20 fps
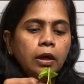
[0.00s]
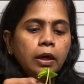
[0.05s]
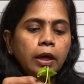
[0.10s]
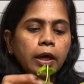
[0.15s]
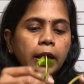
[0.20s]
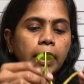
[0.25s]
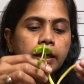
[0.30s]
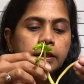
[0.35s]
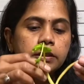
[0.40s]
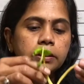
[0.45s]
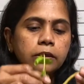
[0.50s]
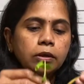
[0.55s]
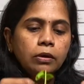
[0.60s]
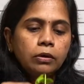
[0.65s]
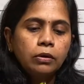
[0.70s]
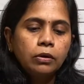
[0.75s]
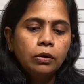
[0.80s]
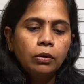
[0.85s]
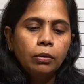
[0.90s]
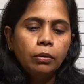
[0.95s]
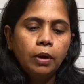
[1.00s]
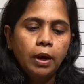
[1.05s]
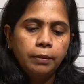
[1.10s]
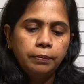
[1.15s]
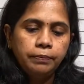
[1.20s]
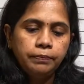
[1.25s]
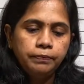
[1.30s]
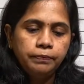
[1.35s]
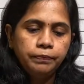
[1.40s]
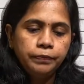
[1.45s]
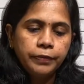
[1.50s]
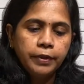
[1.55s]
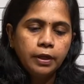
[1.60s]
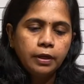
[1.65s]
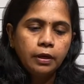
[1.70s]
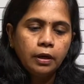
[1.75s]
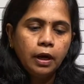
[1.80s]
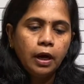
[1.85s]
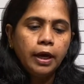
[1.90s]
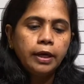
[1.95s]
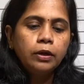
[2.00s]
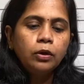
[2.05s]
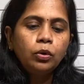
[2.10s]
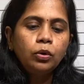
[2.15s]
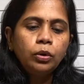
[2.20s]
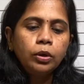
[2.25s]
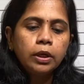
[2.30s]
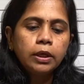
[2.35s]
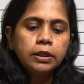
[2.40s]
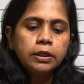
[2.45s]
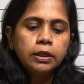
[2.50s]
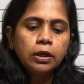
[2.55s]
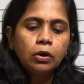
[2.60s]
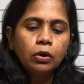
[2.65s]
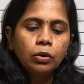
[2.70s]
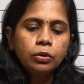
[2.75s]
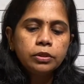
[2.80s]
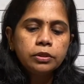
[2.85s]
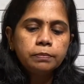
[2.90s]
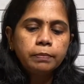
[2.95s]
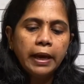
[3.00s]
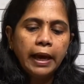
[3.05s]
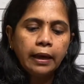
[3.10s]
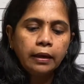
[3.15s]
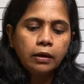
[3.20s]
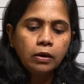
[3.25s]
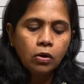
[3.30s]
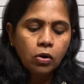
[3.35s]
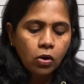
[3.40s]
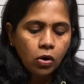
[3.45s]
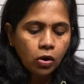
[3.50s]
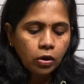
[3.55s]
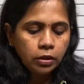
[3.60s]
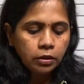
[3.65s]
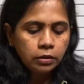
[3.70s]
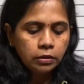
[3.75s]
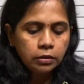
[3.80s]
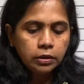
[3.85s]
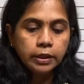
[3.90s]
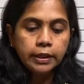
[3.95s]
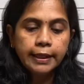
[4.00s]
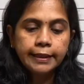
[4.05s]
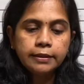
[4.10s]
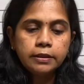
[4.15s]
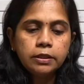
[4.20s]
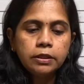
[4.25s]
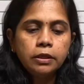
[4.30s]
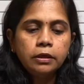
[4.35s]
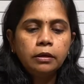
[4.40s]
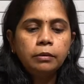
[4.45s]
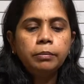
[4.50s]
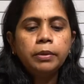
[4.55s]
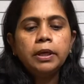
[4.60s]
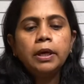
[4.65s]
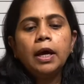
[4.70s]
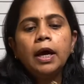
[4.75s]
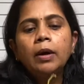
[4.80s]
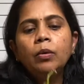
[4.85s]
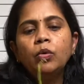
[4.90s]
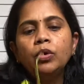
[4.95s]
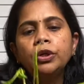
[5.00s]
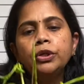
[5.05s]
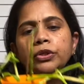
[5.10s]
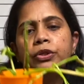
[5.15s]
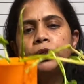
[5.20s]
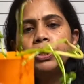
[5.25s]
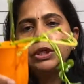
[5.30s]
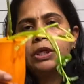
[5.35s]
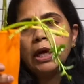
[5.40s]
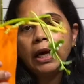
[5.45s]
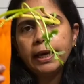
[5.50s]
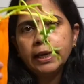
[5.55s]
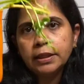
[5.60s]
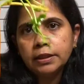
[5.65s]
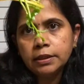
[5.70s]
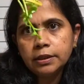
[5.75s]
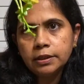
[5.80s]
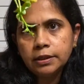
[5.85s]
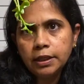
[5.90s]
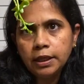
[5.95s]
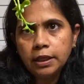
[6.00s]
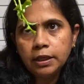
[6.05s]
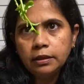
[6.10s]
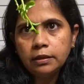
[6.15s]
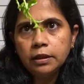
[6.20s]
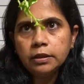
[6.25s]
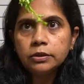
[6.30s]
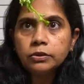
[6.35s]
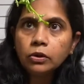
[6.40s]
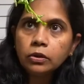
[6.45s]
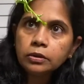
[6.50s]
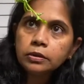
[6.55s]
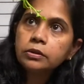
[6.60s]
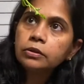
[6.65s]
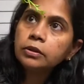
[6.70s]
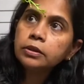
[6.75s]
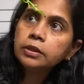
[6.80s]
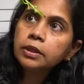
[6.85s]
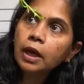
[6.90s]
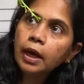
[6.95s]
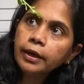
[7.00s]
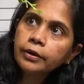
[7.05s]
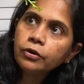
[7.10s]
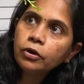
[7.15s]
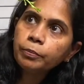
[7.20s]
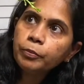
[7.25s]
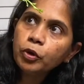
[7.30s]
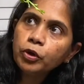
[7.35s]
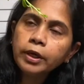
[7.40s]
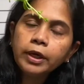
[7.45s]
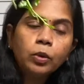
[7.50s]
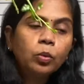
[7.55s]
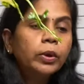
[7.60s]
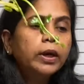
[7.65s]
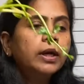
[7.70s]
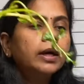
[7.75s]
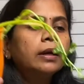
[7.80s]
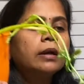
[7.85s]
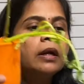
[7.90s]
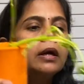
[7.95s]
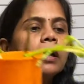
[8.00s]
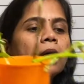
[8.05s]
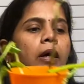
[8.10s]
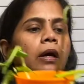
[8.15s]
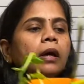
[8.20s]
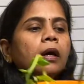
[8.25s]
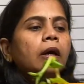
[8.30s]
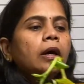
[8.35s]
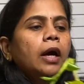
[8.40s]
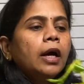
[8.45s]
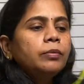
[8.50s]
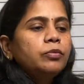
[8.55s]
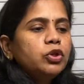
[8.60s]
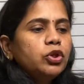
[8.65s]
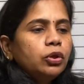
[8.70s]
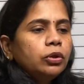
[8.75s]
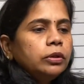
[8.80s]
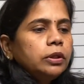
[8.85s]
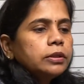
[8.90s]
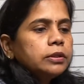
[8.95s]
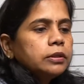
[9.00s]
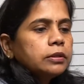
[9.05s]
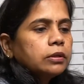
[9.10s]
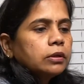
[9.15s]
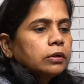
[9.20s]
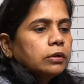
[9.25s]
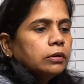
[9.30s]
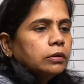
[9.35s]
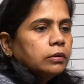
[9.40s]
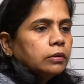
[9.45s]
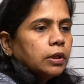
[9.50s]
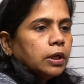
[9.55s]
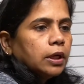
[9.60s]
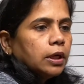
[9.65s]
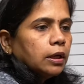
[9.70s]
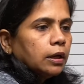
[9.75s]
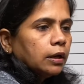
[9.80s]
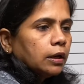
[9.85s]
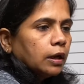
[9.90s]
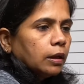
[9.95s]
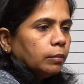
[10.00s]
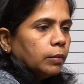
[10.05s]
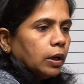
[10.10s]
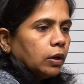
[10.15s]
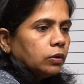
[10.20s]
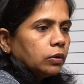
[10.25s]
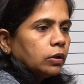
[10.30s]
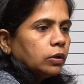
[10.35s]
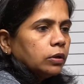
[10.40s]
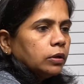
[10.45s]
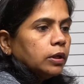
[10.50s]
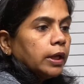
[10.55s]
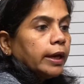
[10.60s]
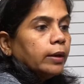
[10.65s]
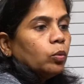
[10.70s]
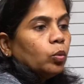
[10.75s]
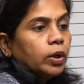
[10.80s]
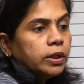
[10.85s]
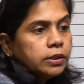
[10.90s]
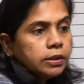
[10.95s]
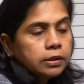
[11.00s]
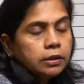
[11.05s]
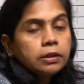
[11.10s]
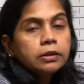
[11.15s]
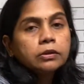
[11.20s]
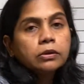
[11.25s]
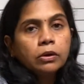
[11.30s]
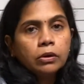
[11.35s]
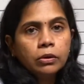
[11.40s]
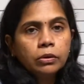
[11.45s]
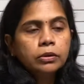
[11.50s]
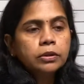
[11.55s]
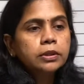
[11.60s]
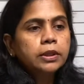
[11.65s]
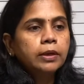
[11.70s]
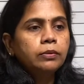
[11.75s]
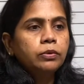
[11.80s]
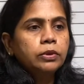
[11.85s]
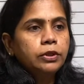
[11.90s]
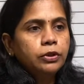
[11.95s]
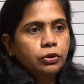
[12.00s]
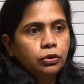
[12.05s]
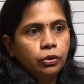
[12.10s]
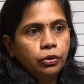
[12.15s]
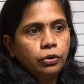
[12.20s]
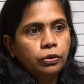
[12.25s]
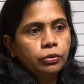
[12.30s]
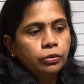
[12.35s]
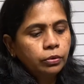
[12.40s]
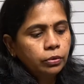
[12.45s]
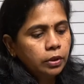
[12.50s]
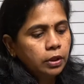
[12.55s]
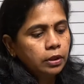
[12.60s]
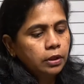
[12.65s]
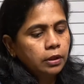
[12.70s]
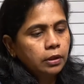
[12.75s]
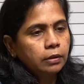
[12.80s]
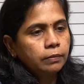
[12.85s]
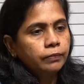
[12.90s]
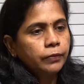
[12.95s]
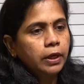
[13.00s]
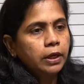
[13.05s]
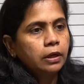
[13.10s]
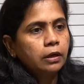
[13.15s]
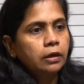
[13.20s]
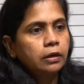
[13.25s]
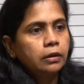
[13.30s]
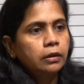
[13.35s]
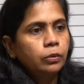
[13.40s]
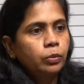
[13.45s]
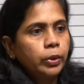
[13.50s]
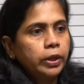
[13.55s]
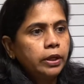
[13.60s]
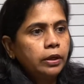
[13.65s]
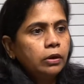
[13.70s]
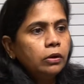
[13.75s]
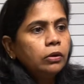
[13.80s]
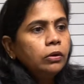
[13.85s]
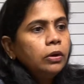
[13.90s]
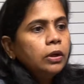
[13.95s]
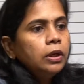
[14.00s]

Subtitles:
it's gonna grow up. I know it grows back on the next year, but I wanted to try and see this also as a hydroponic way, and I'm sure this is gonna come out good. And once this grows, I will show you in another video.